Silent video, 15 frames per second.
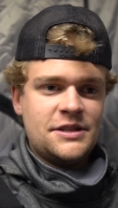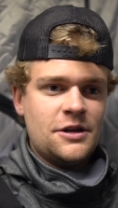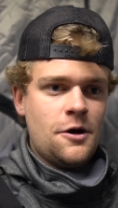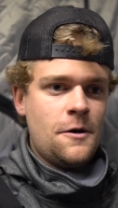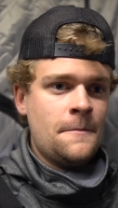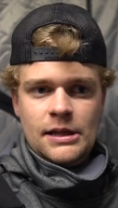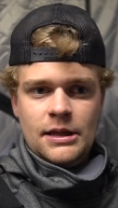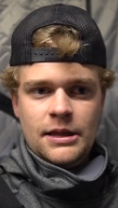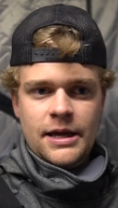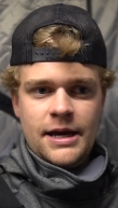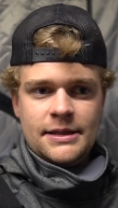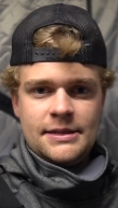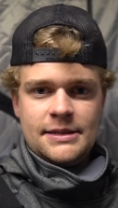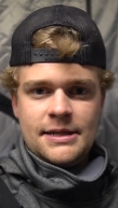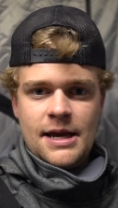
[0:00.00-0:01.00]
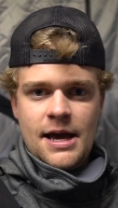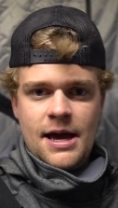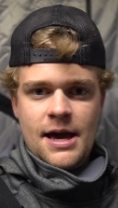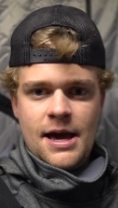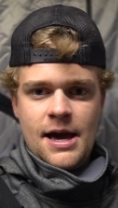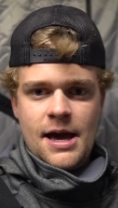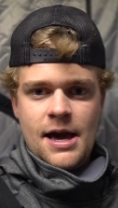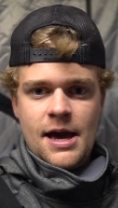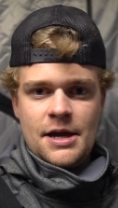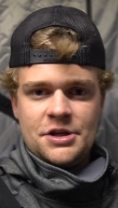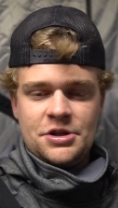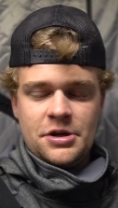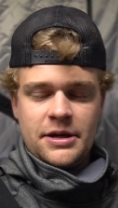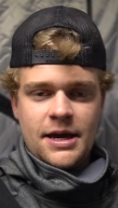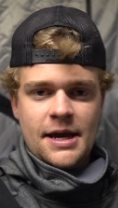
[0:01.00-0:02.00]
So let's uh,
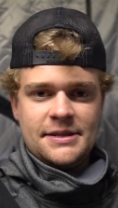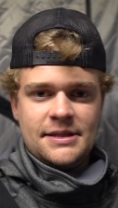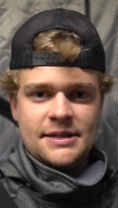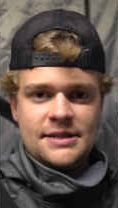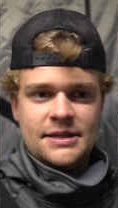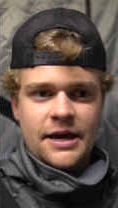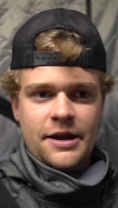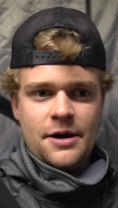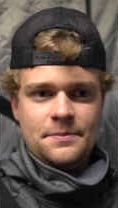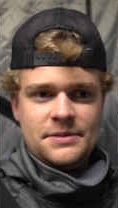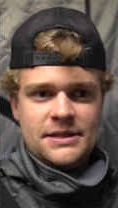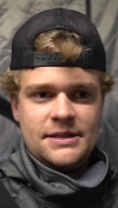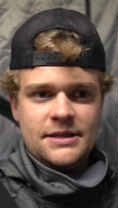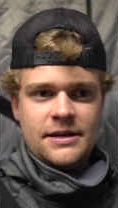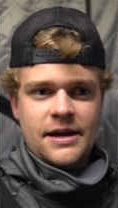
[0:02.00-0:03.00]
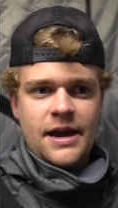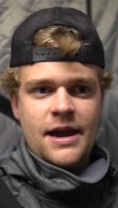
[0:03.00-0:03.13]
show you guys the setups,